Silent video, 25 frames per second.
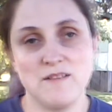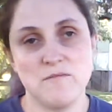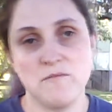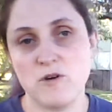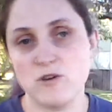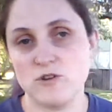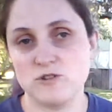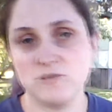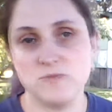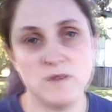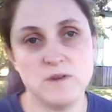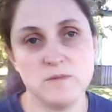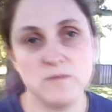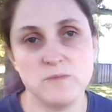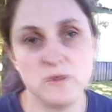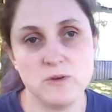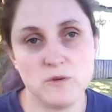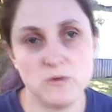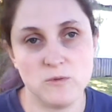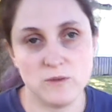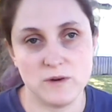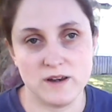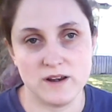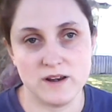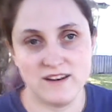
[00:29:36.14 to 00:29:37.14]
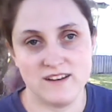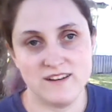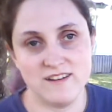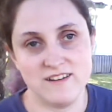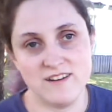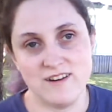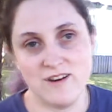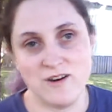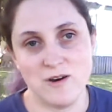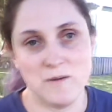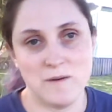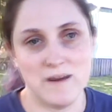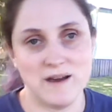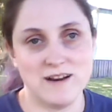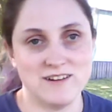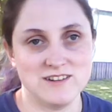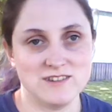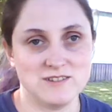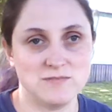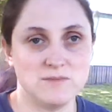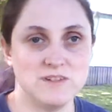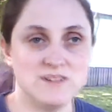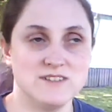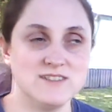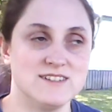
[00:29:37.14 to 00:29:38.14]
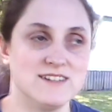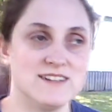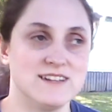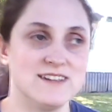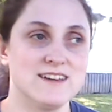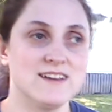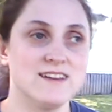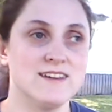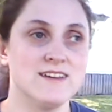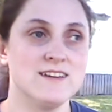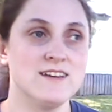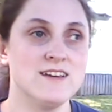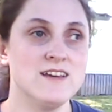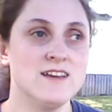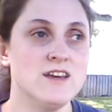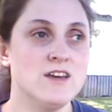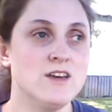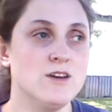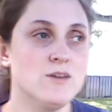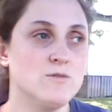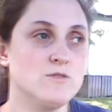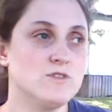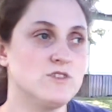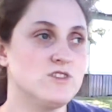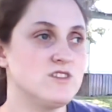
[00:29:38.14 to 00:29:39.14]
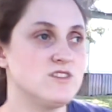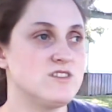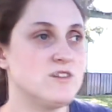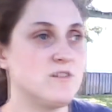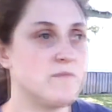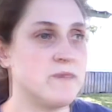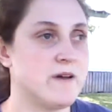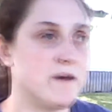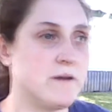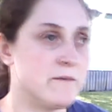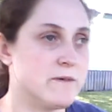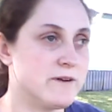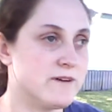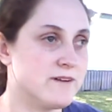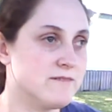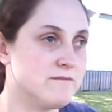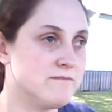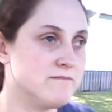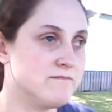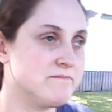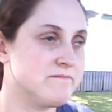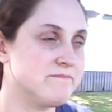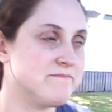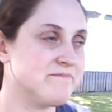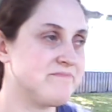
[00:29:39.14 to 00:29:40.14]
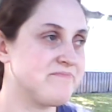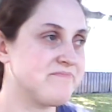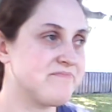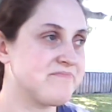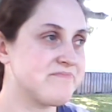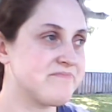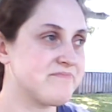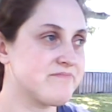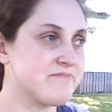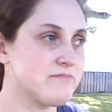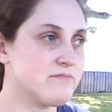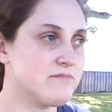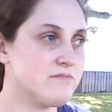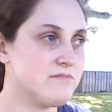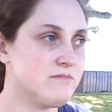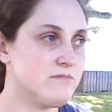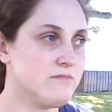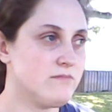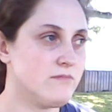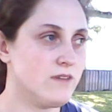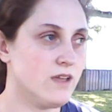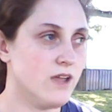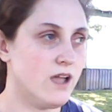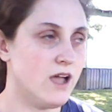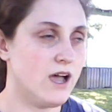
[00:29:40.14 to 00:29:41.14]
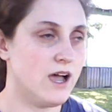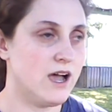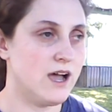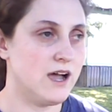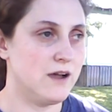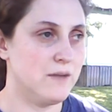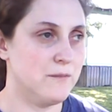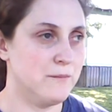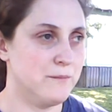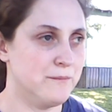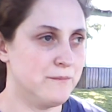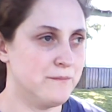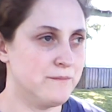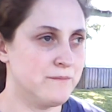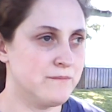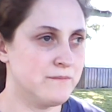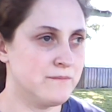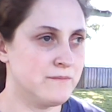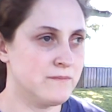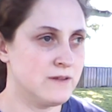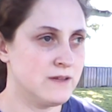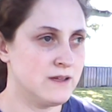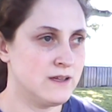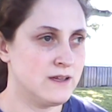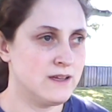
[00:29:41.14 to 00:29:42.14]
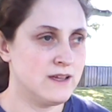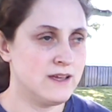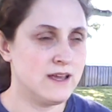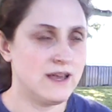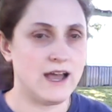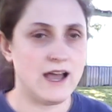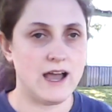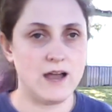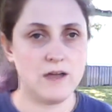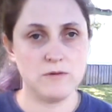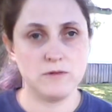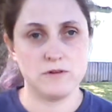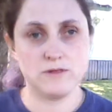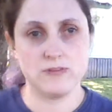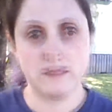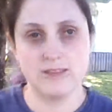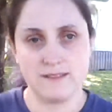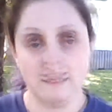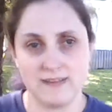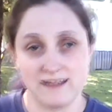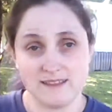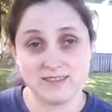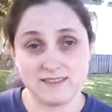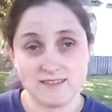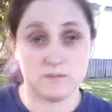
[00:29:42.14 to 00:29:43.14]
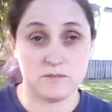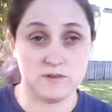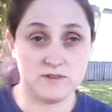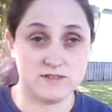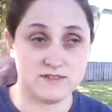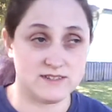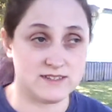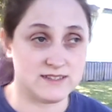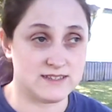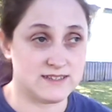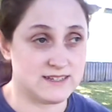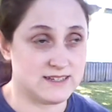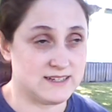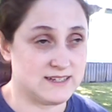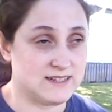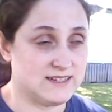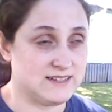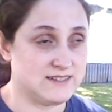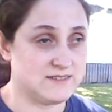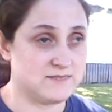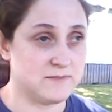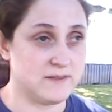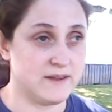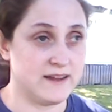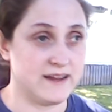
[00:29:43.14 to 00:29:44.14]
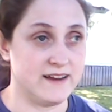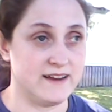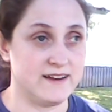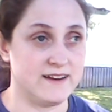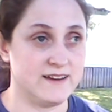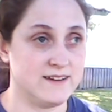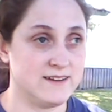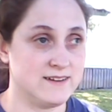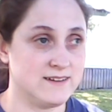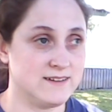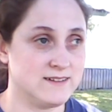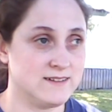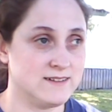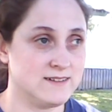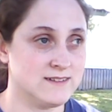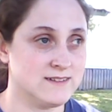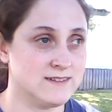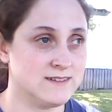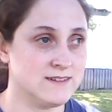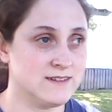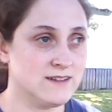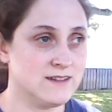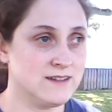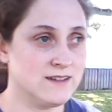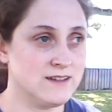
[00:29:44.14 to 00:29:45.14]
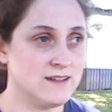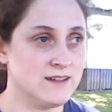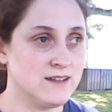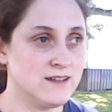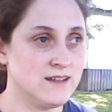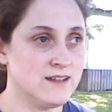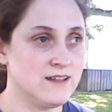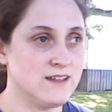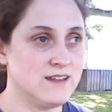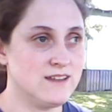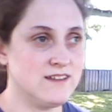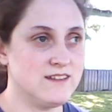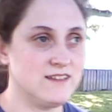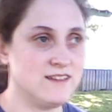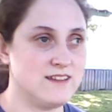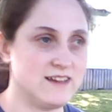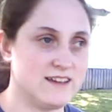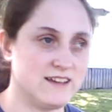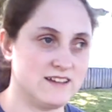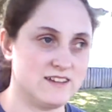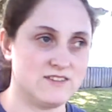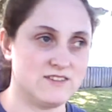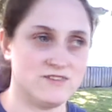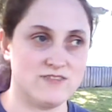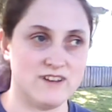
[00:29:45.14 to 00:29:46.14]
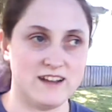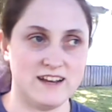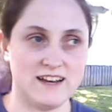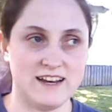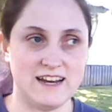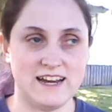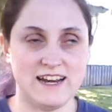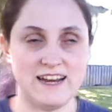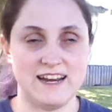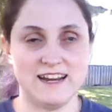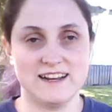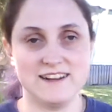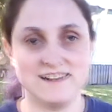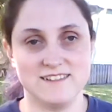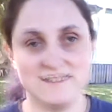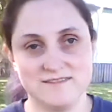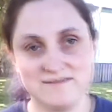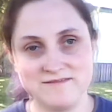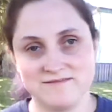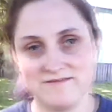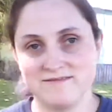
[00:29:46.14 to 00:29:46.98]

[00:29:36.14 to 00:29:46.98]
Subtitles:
most people wouldn't know about his music, which is a bummer. I really like the music that he's made. I think it's funny and